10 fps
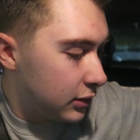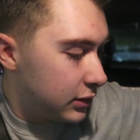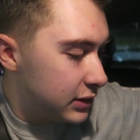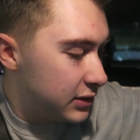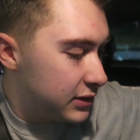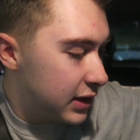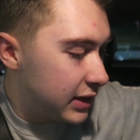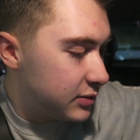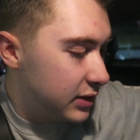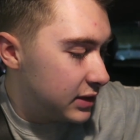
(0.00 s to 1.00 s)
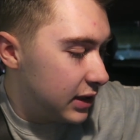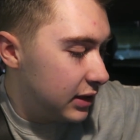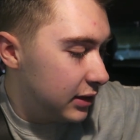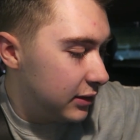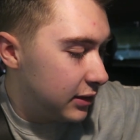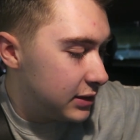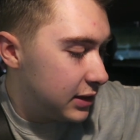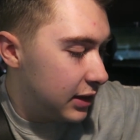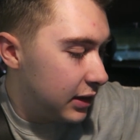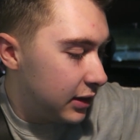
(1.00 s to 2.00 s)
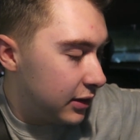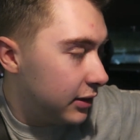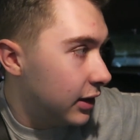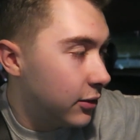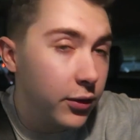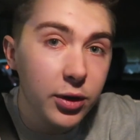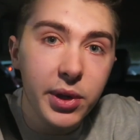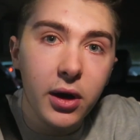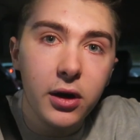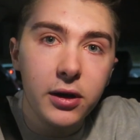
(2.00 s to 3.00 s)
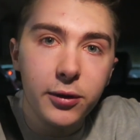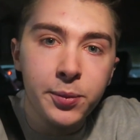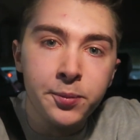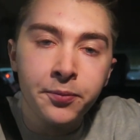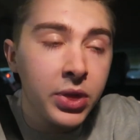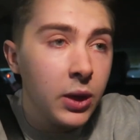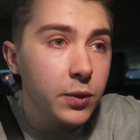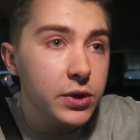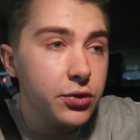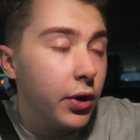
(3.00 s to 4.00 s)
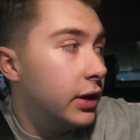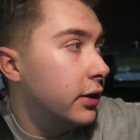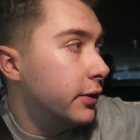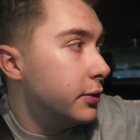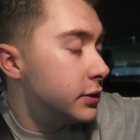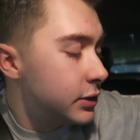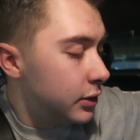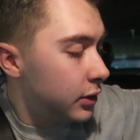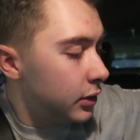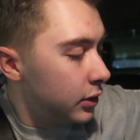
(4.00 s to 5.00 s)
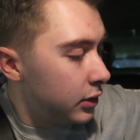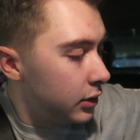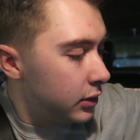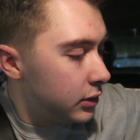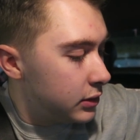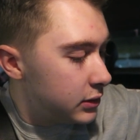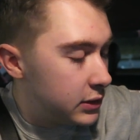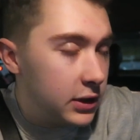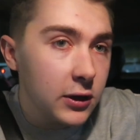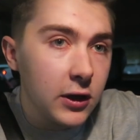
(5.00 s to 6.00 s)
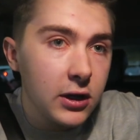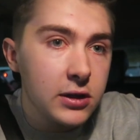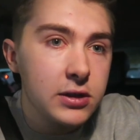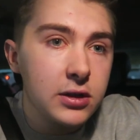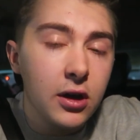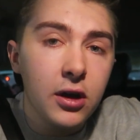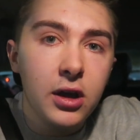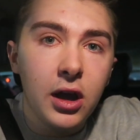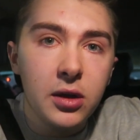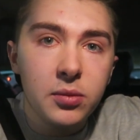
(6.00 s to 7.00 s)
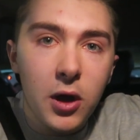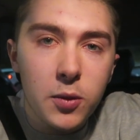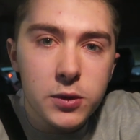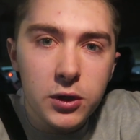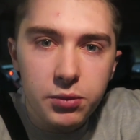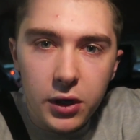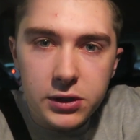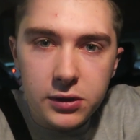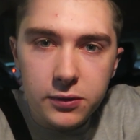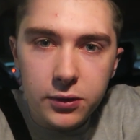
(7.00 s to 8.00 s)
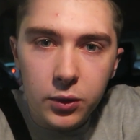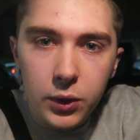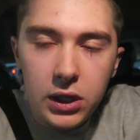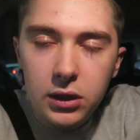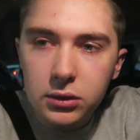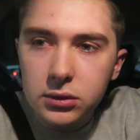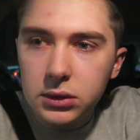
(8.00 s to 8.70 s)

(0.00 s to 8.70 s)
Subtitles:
he's just texted me saying he thinks they are now running behind, which is great news, seeing as I am absolutely busting for a wee.